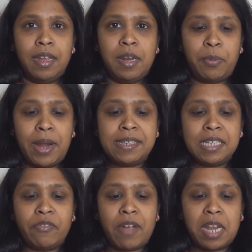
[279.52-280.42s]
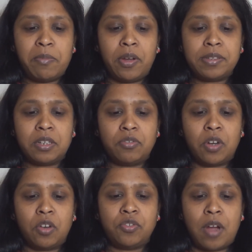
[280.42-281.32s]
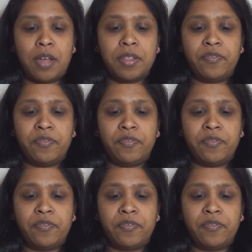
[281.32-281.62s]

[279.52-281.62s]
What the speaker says: In appraising a randomised controlled trial,